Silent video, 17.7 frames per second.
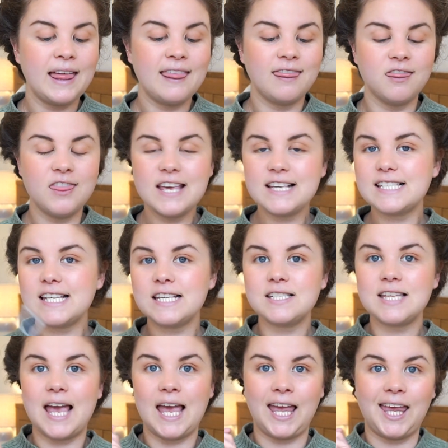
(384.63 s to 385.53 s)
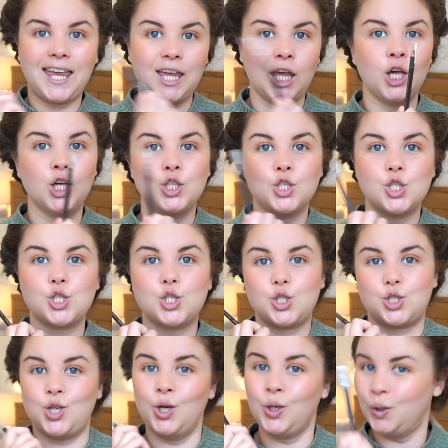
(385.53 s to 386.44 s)
This is a
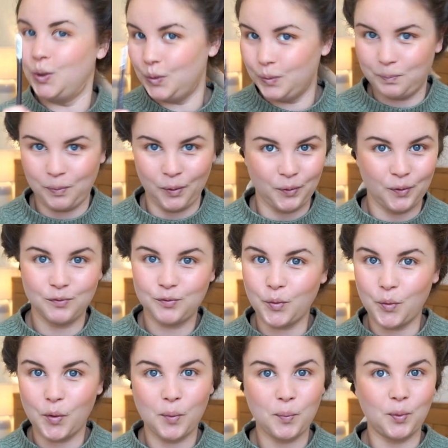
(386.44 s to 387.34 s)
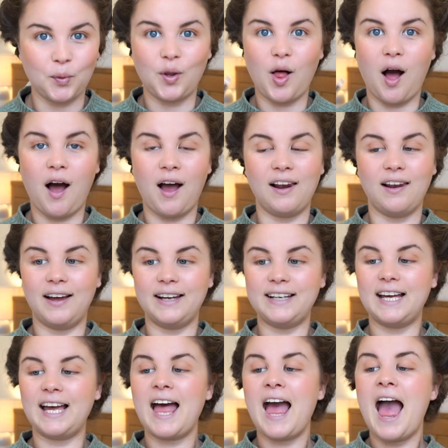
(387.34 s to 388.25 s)
super affordable
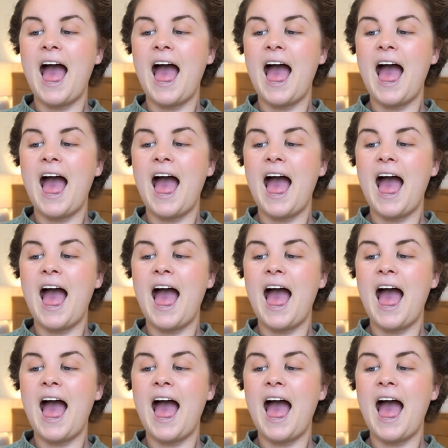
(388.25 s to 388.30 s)
eyeliner